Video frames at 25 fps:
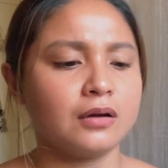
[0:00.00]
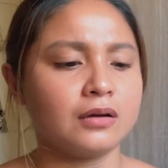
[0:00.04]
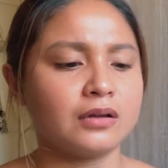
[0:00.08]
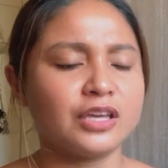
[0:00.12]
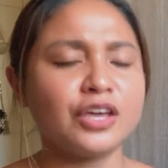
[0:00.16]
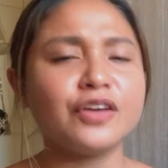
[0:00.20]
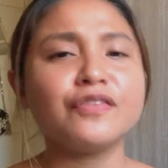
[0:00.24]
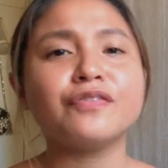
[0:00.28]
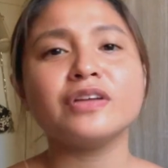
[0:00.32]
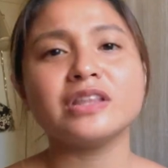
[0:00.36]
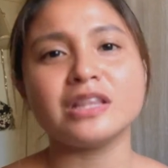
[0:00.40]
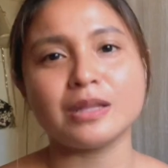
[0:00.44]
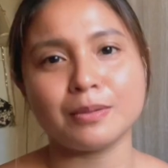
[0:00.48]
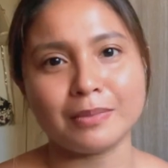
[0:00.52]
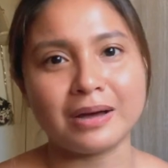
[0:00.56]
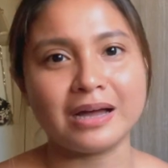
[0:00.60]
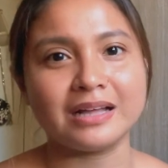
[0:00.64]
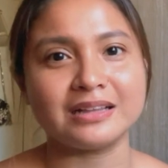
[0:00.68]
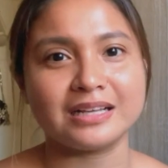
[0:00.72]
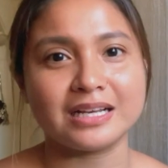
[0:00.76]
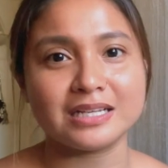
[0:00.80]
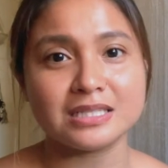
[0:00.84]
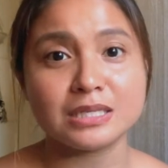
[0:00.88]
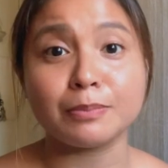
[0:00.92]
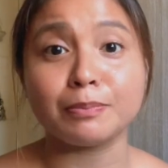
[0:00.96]
given
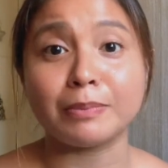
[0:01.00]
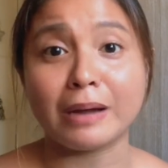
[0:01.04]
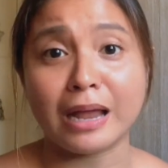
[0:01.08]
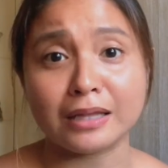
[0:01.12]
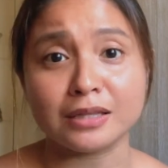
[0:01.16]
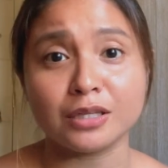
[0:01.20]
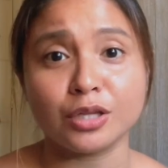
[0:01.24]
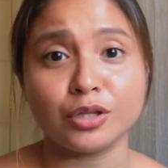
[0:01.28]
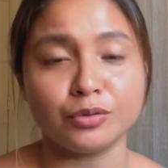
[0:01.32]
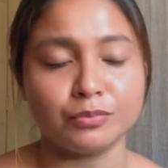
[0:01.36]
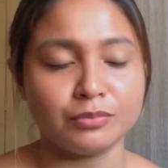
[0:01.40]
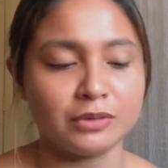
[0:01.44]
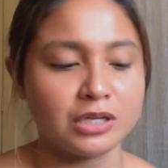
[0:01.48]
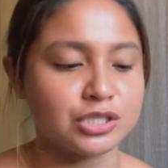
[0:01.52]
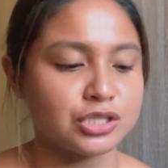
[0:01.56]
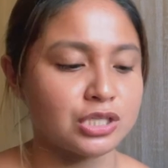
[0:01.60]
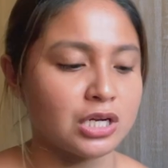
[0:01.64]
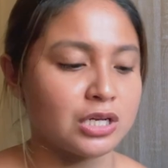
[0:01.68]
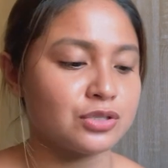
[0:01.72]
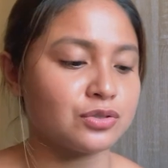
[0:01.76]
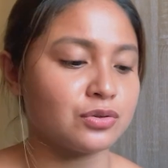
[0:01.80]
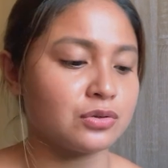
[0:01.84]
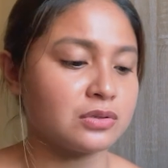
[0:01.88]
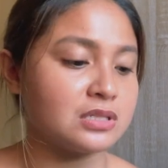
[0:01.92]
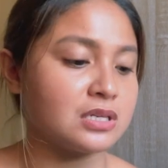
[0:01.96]
naman, kasi platinum na
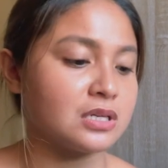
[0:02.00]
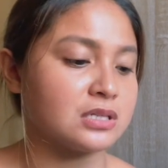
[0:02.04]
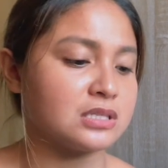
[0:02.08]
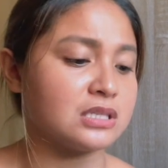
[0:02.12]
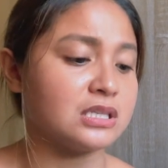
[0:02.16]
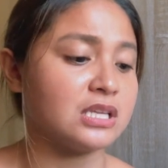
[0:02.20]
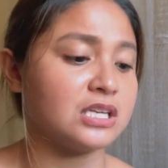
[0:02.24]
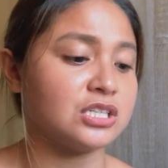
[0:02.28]
siya. So, 6